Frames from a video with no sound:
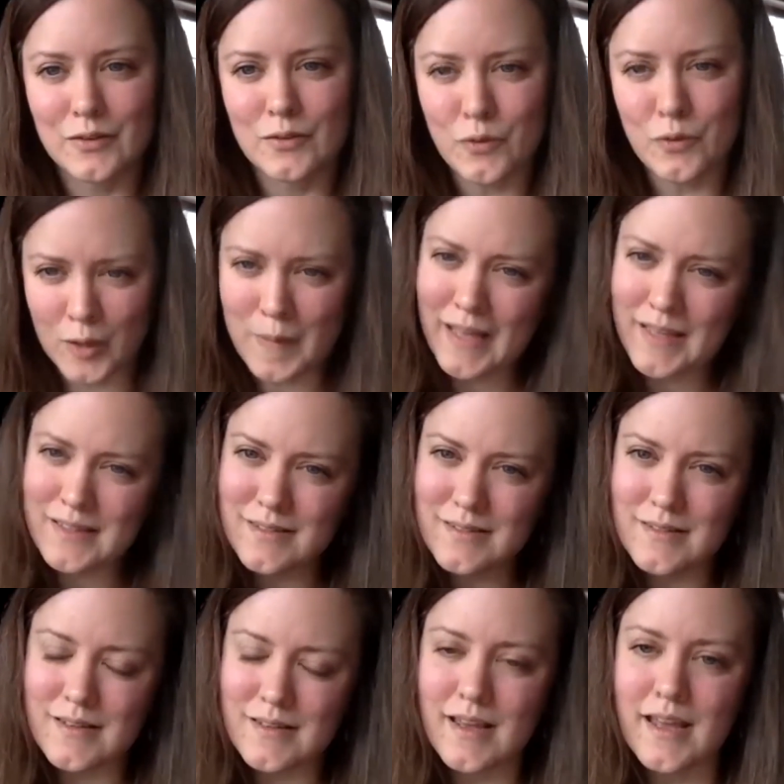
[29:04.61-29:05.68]
formats,
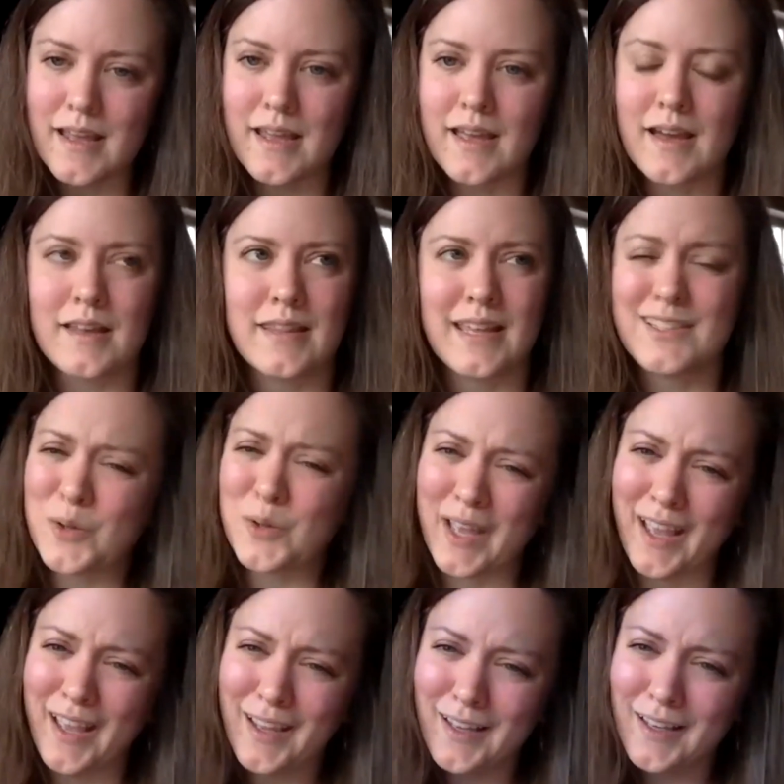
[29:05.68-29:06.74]
and that's
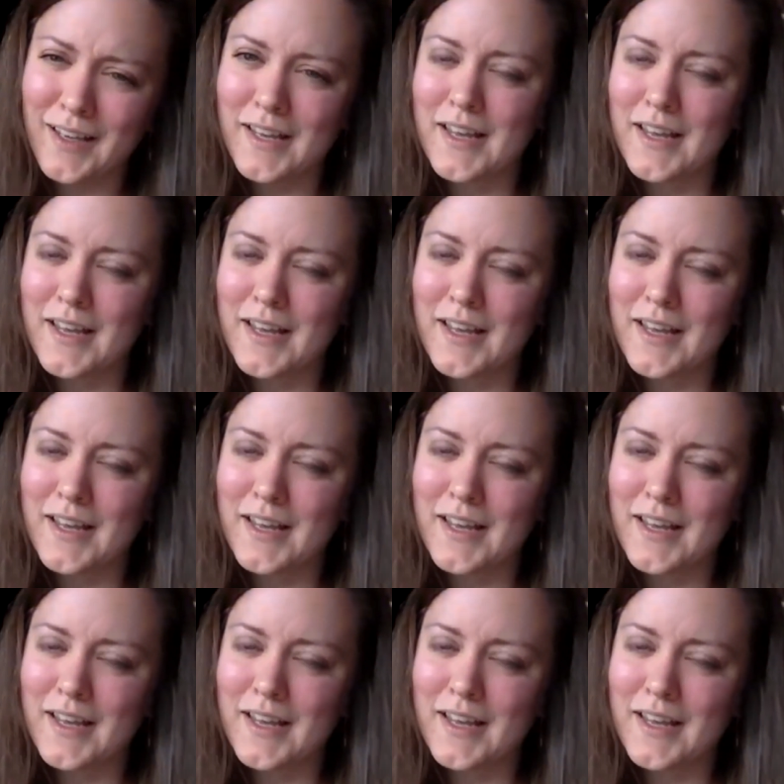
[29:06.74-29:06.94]
okay.